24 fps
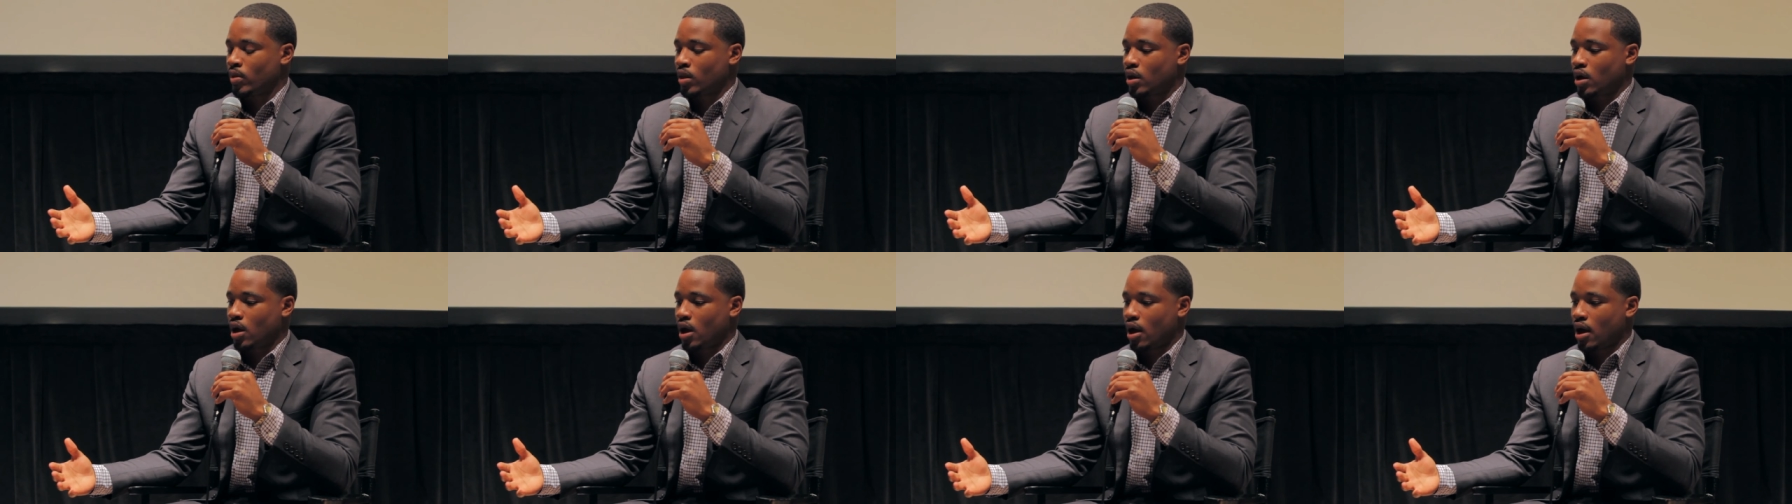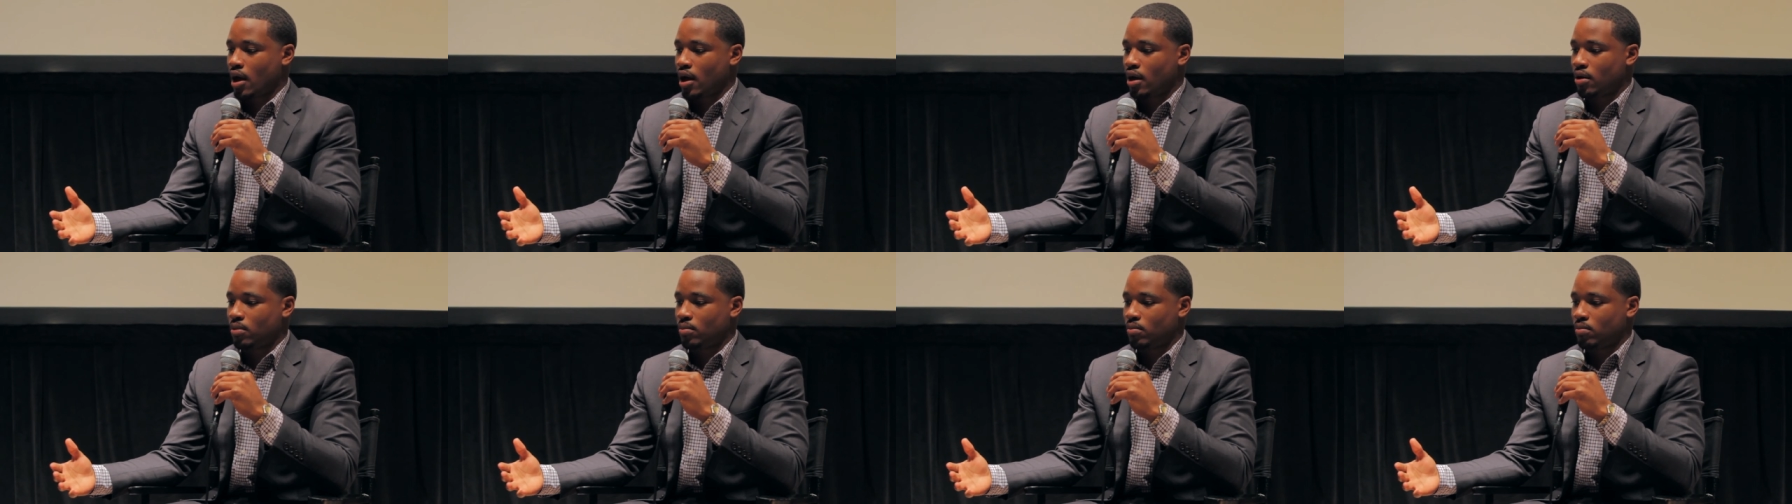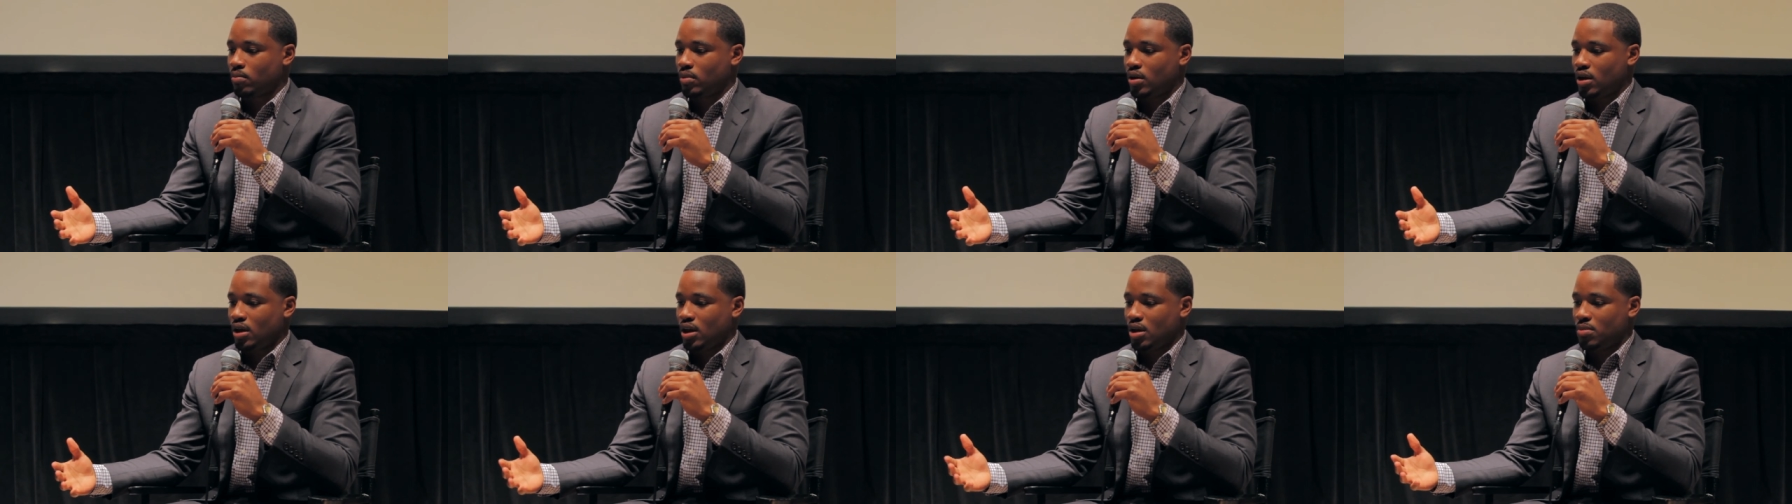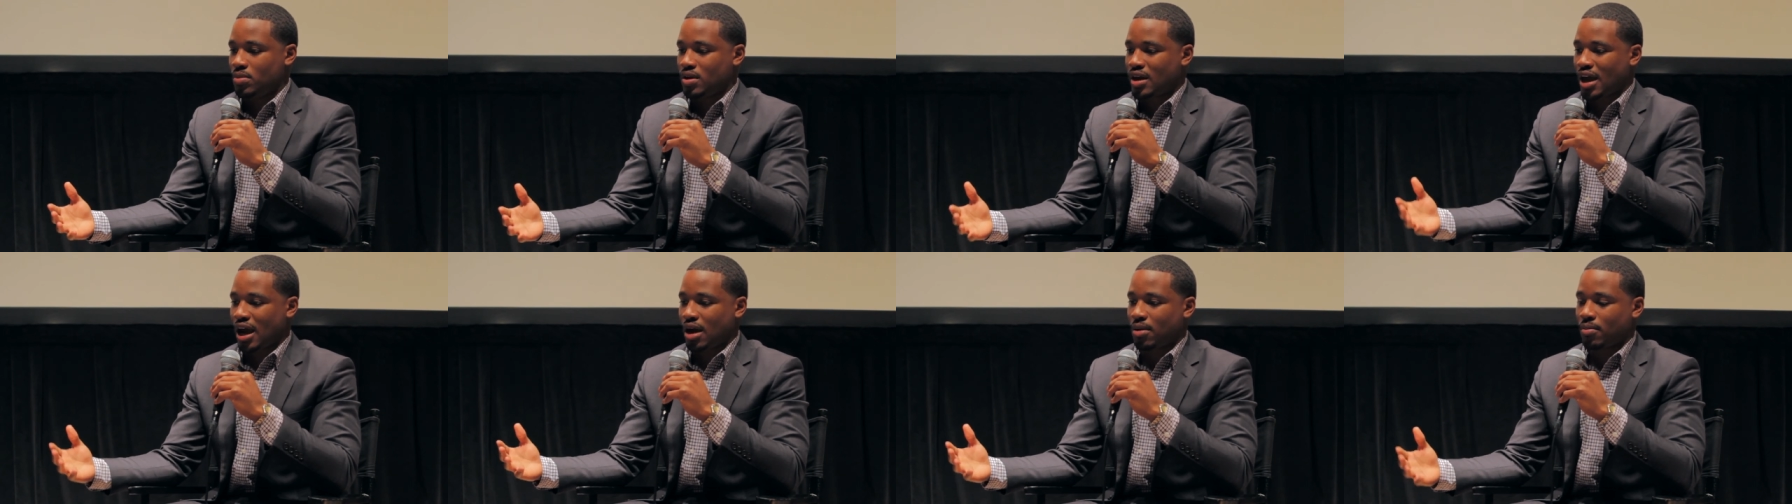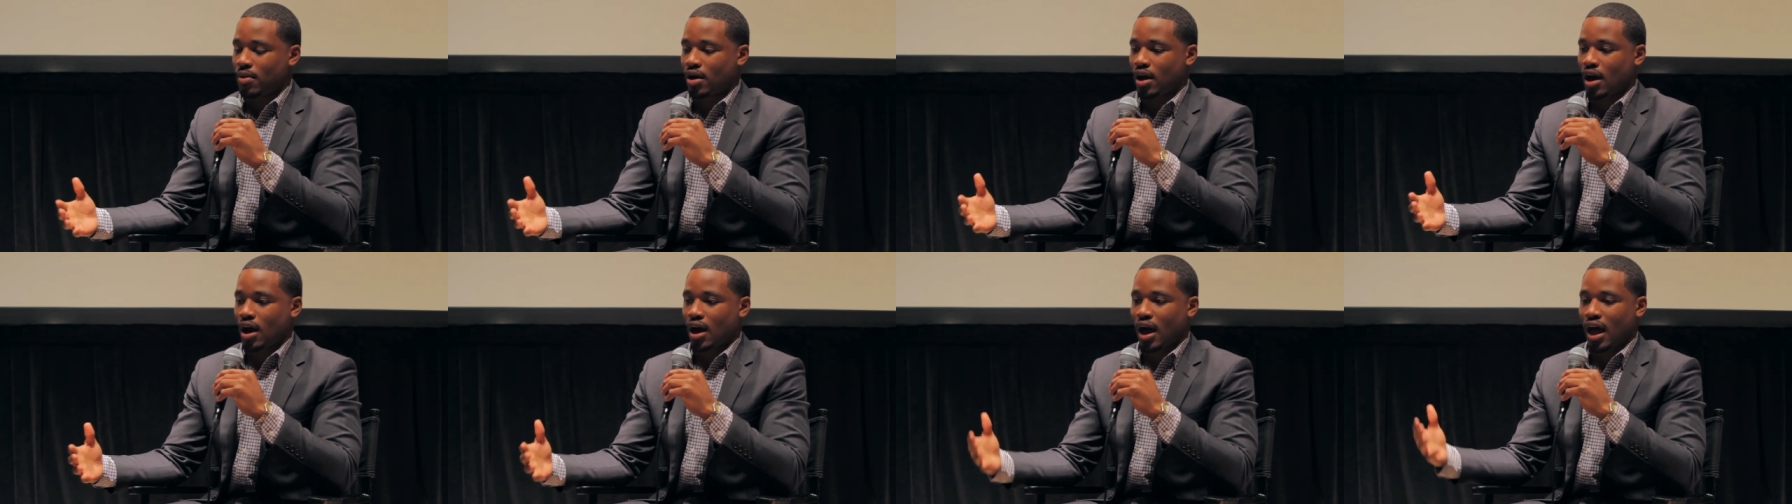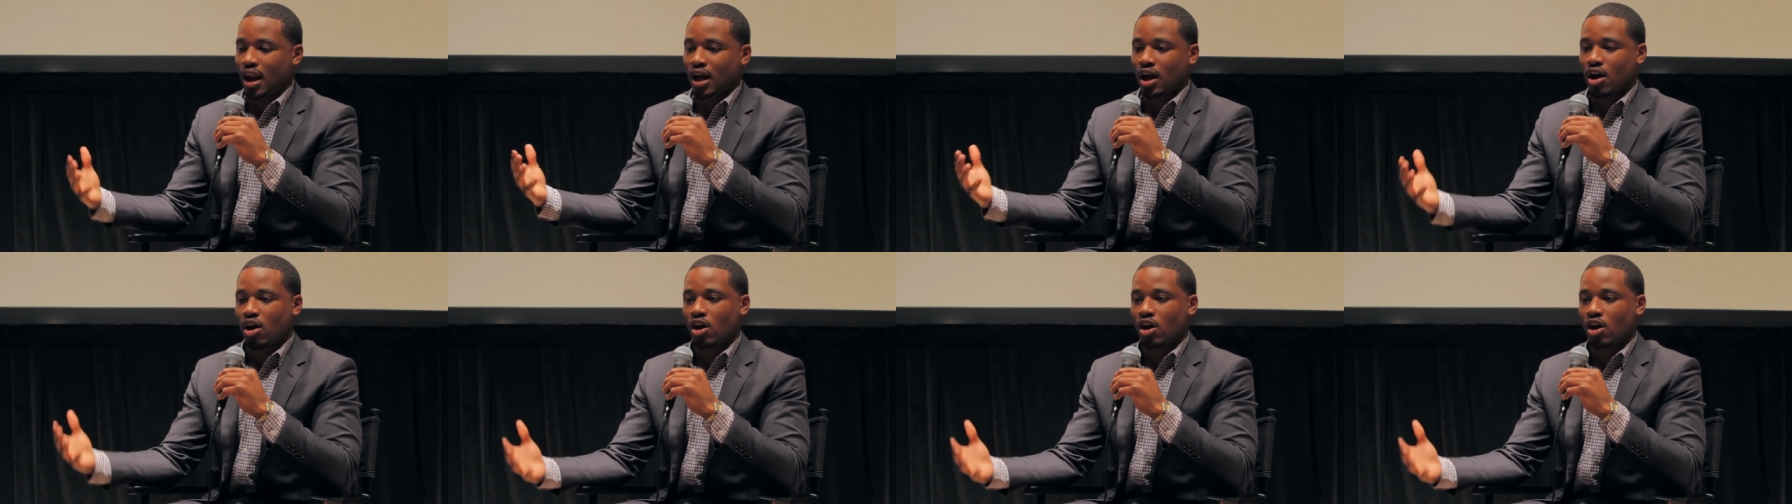uh, he became a, a kind of